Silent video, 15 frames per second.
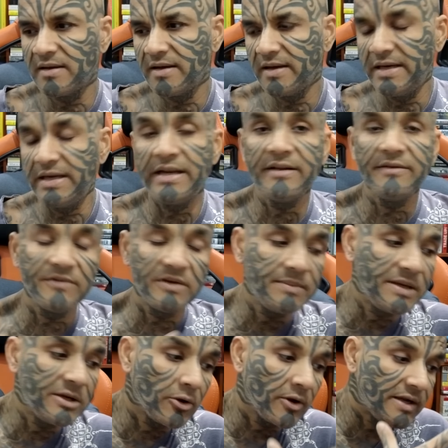An Indian will
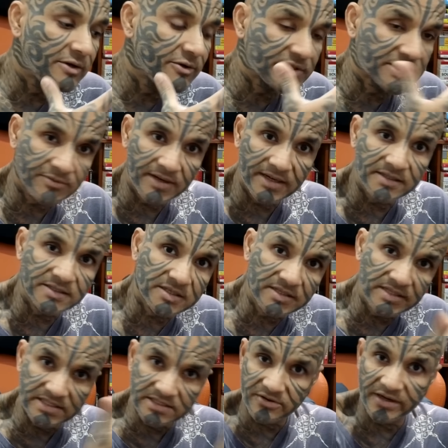be loyal to his religion,
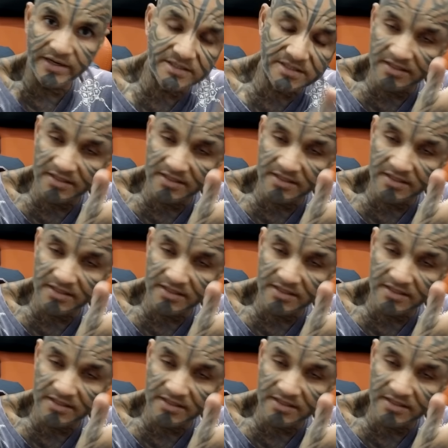his tradition,